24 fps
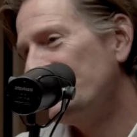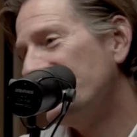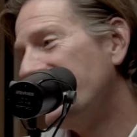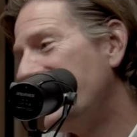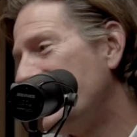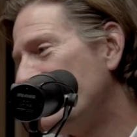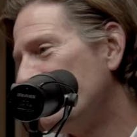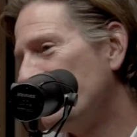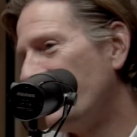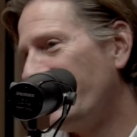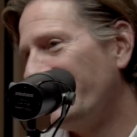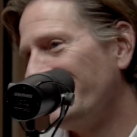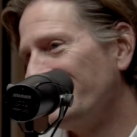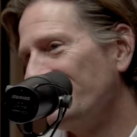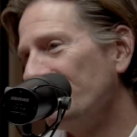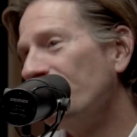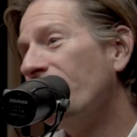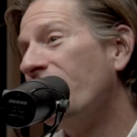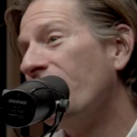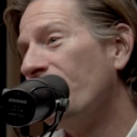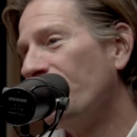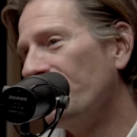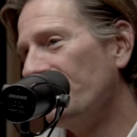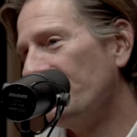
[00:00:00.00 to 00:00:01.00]
we as named well. My
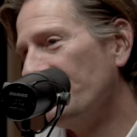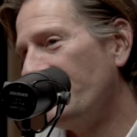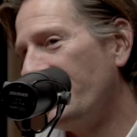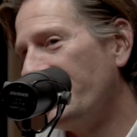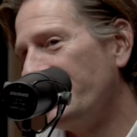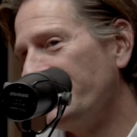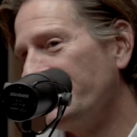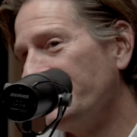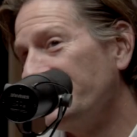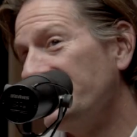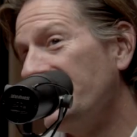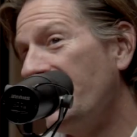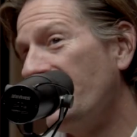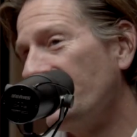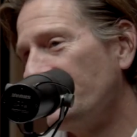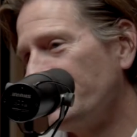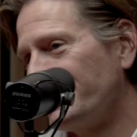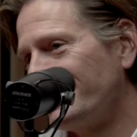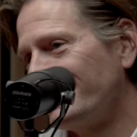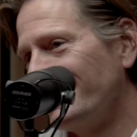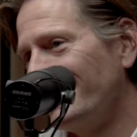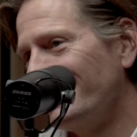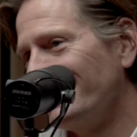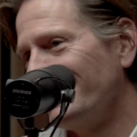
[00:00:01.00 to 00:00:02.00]
my, right? my
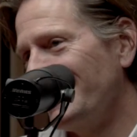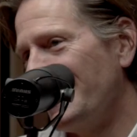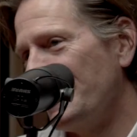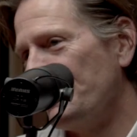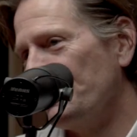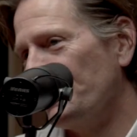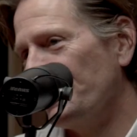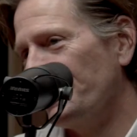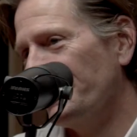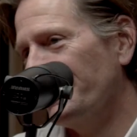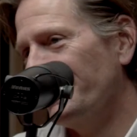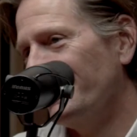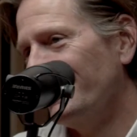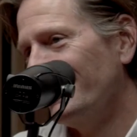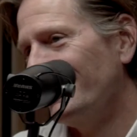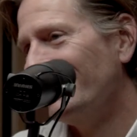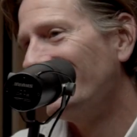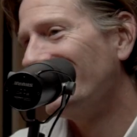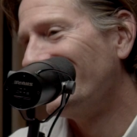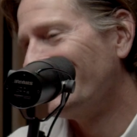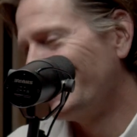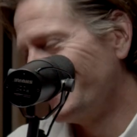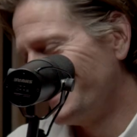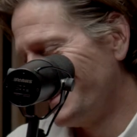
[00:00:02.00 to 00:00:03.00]
youngest son Gabriel. Oh, is
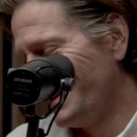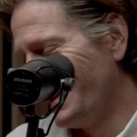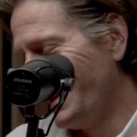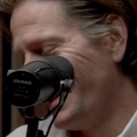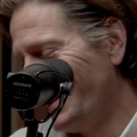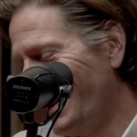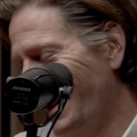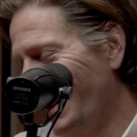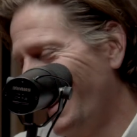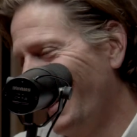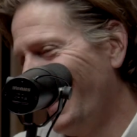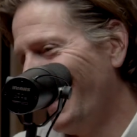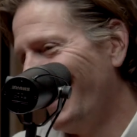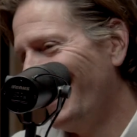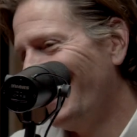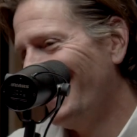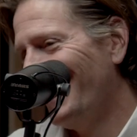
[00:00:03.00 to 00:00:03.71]
that right? That, yeah.